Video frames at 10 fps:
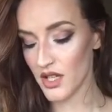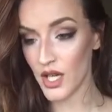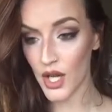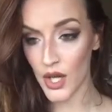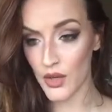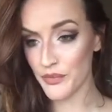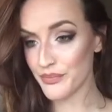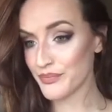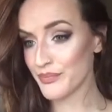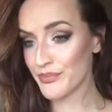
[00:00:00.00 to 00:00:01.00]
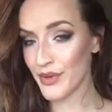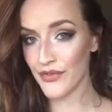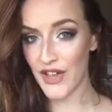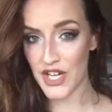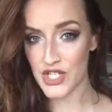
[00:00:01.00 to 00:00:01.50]
you know,
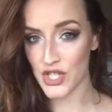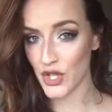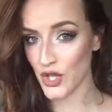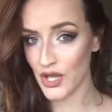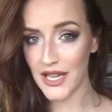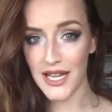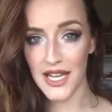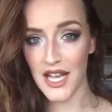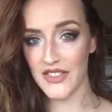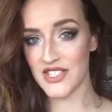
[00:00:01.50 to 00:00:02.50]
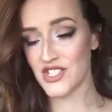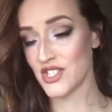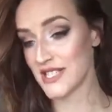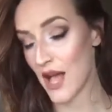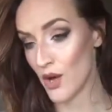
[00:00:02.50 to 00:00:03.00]
professional this is
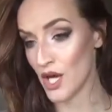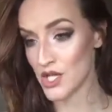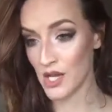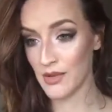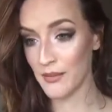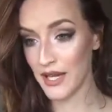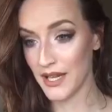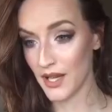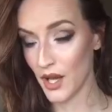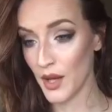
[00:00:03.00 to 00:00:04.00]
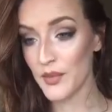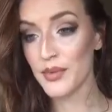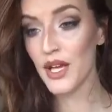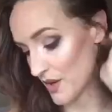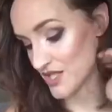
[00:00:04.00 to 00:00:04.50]
just how I do my makeup.
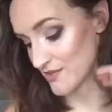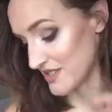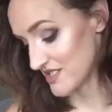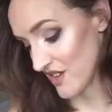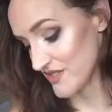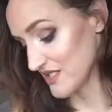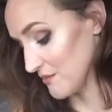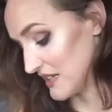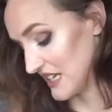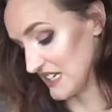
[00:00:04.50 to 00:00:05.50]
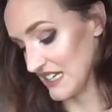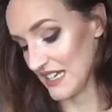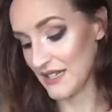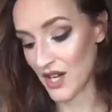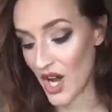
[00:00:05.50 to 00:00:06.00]
Most of my stuff is
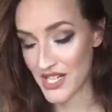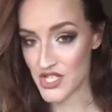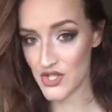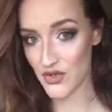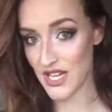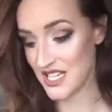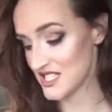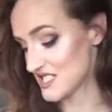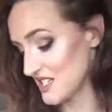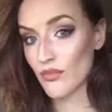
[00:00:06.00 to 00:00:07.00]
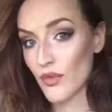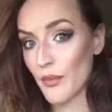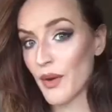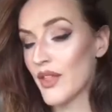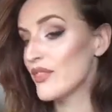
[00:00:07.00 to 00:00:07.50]
completely high street.
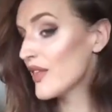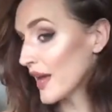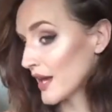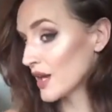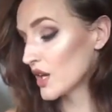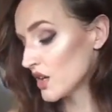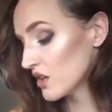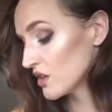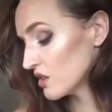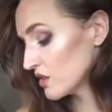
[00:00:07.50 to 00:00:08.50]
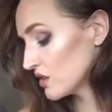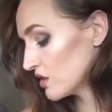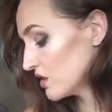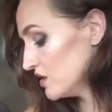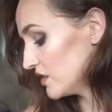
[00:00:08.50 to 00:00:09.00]
But I think
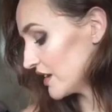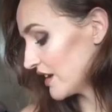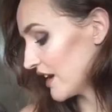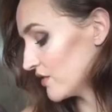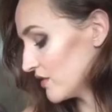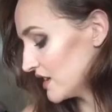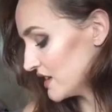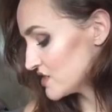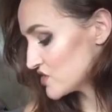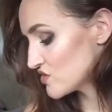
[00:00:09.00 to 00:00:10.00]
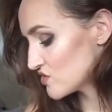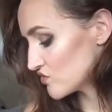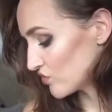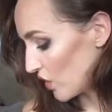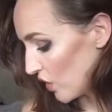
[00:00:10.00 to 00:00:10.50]
you can get a really
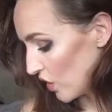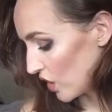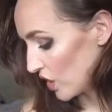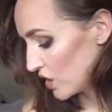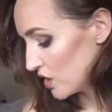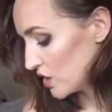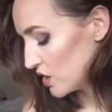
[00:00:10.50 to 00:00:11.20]
strong